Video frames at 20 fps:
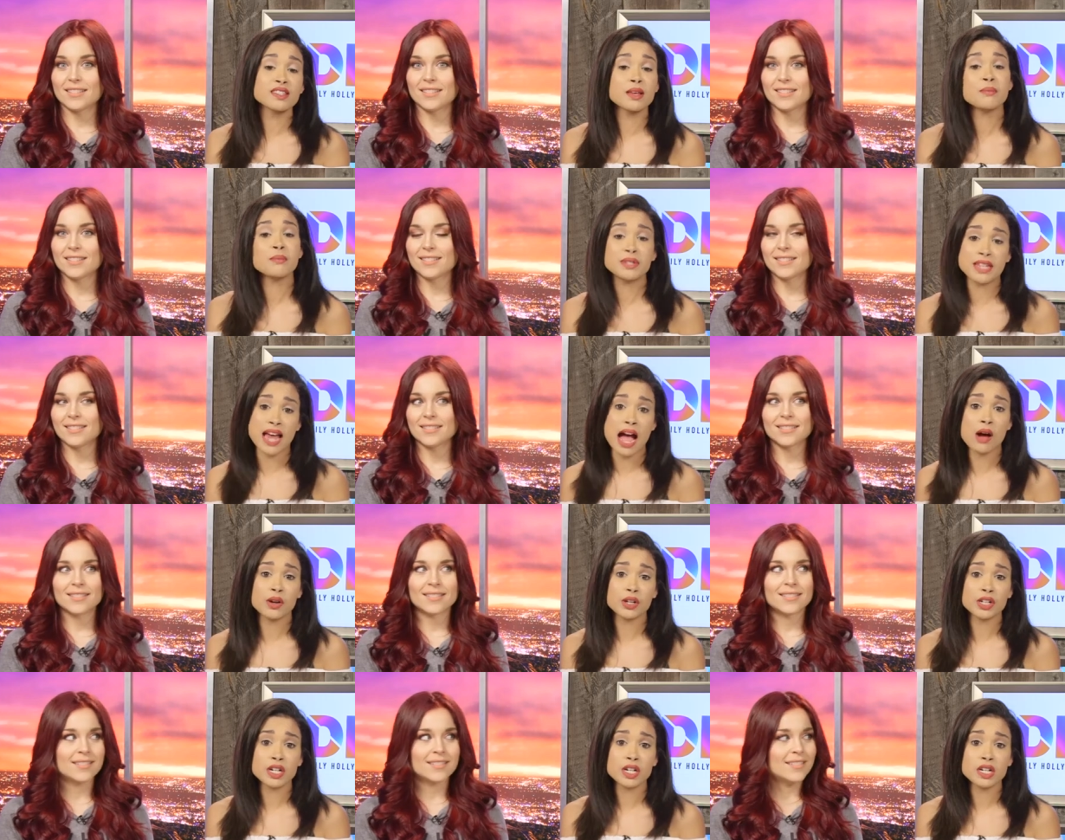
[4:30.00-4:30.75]
Speaker 1: some
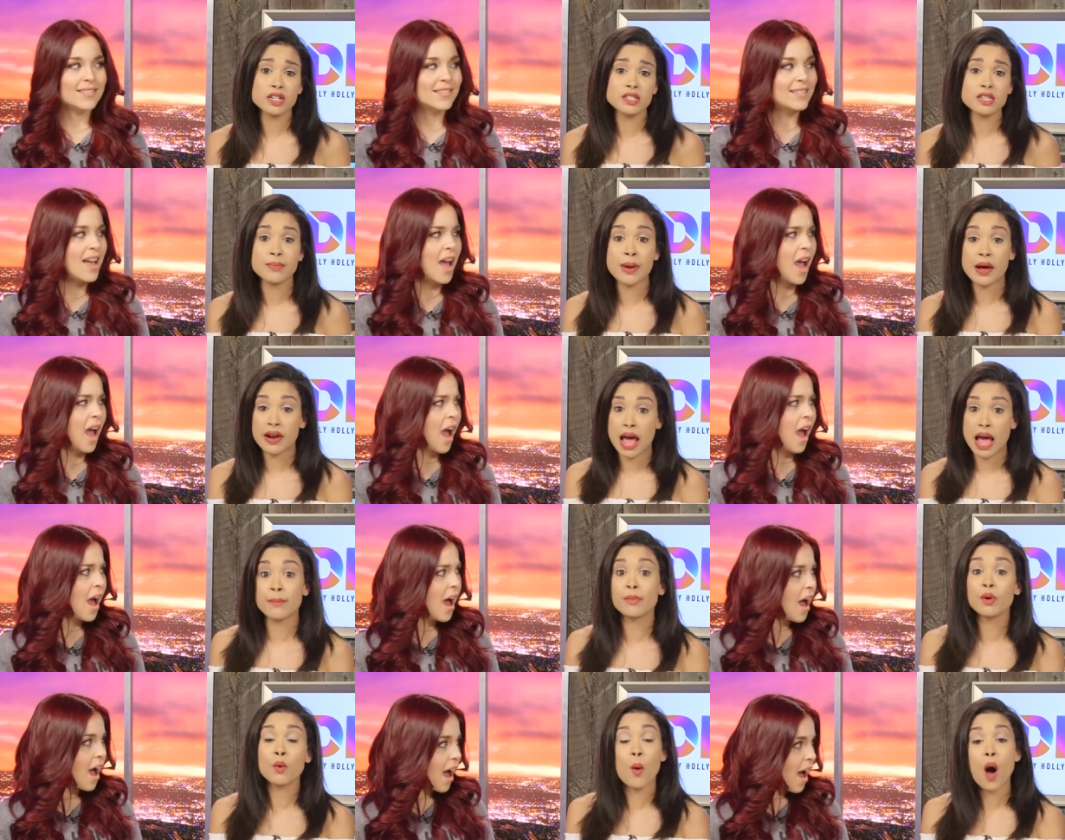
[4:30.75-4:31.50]
doubters
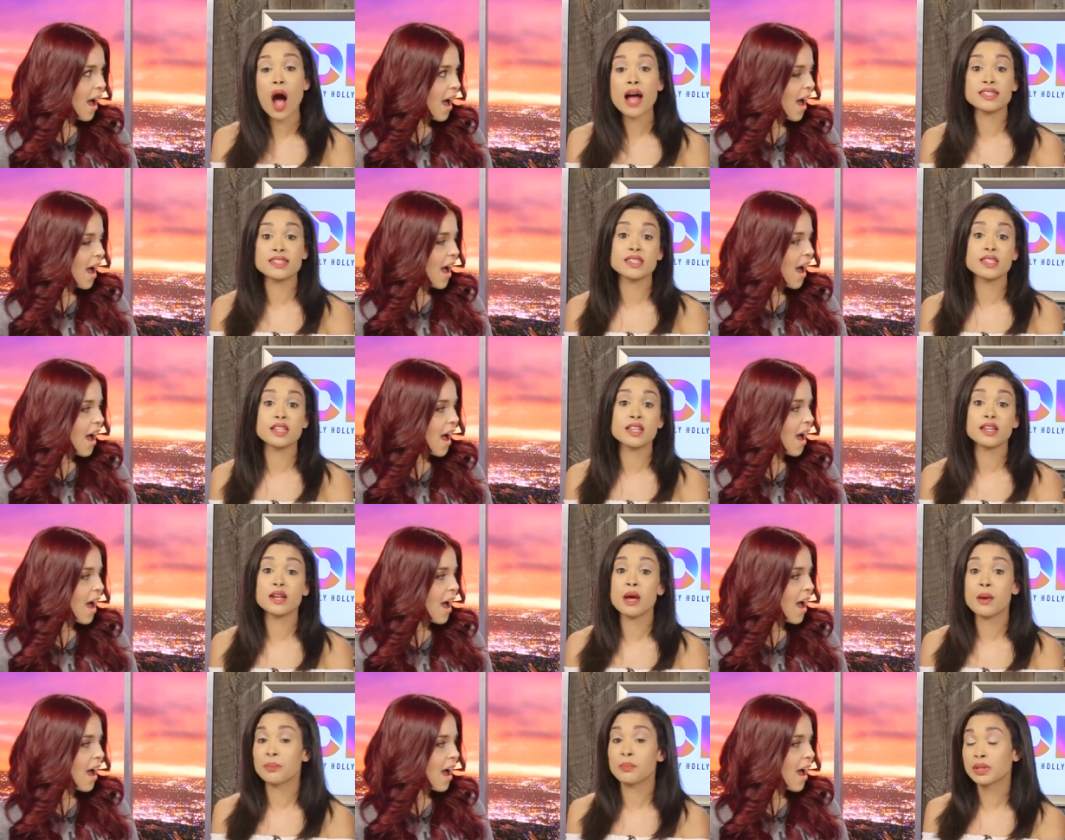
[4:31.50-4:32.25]
about Emma
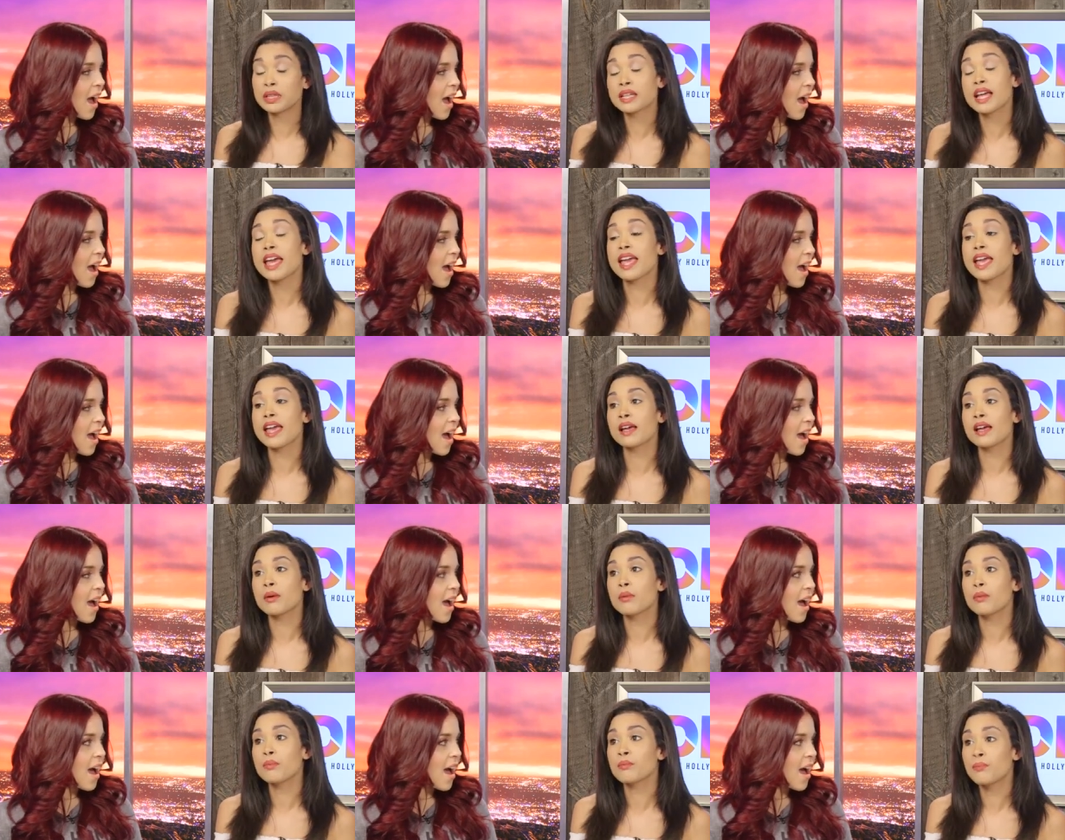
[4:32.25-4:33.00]
Watson
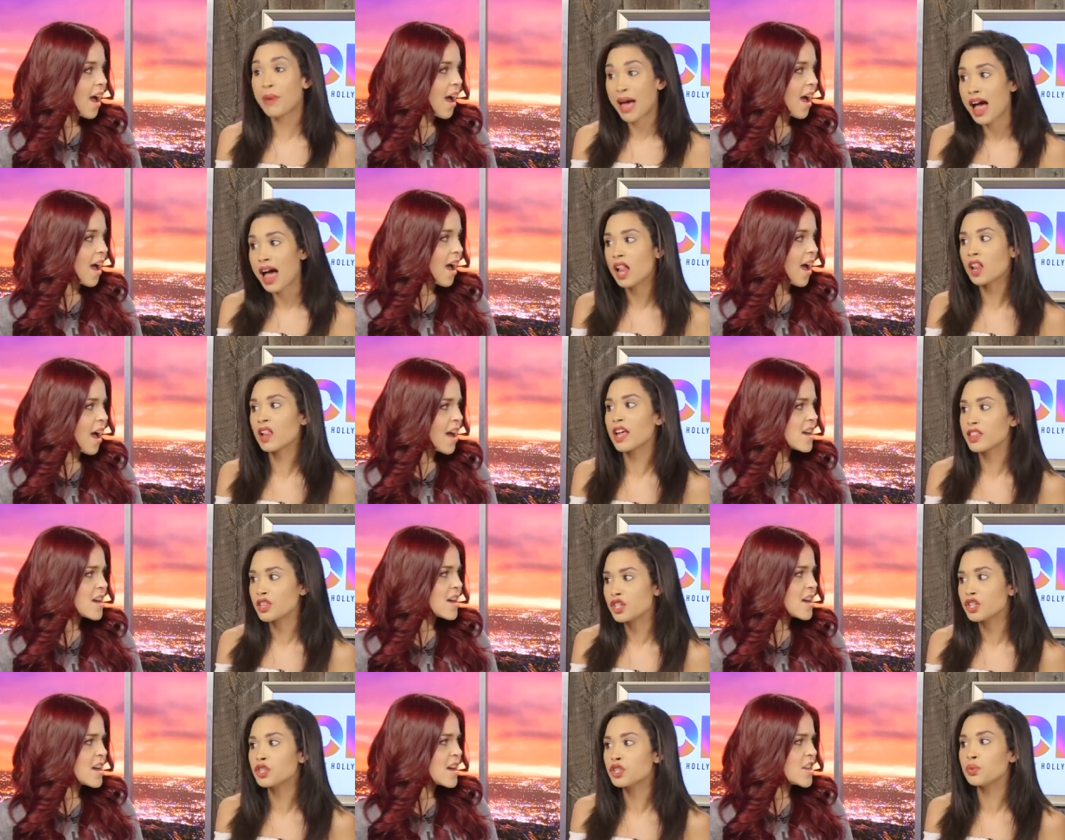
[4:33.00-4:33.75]
playing Belle
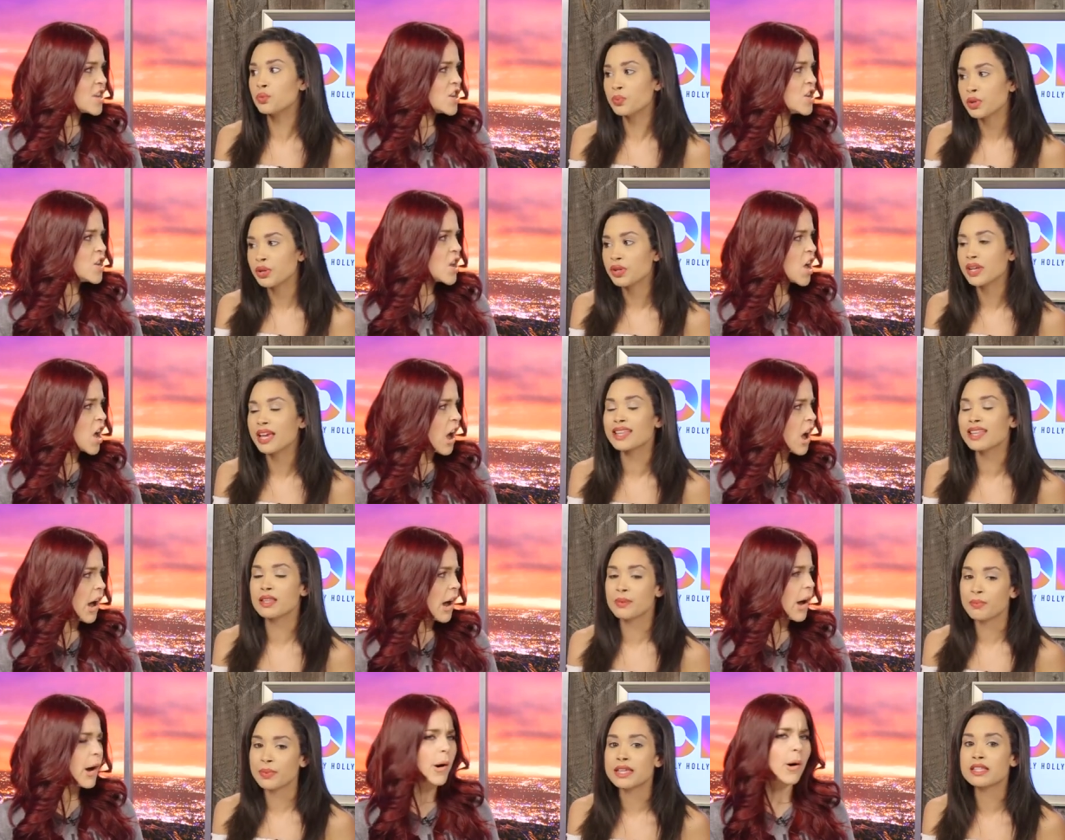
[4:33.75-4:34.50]
in the new Beauty
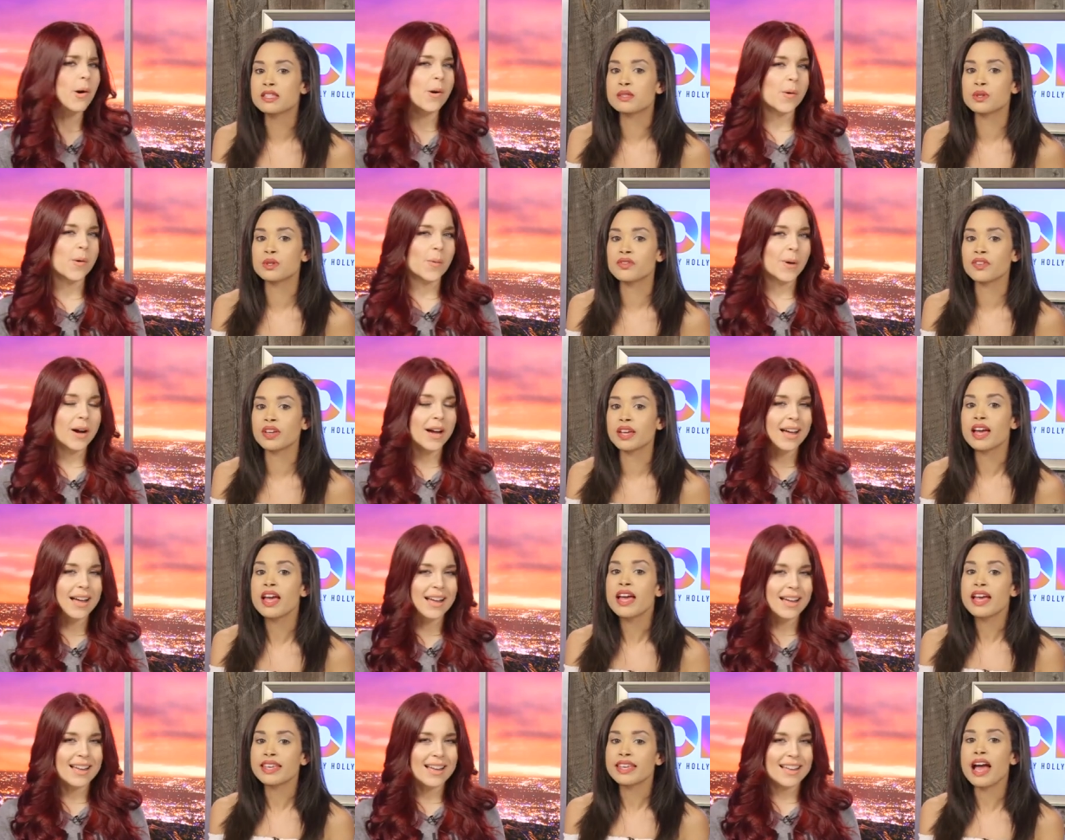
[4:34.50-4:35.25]

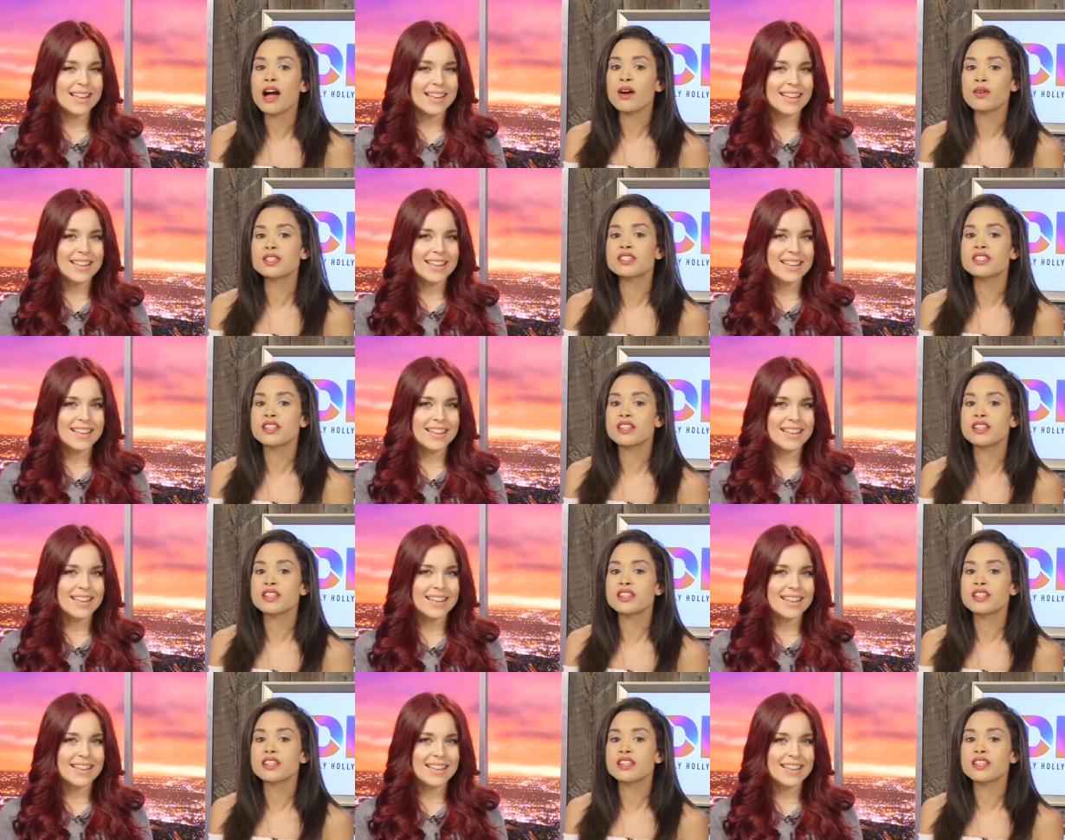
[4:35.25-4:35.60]
No. Yeah, we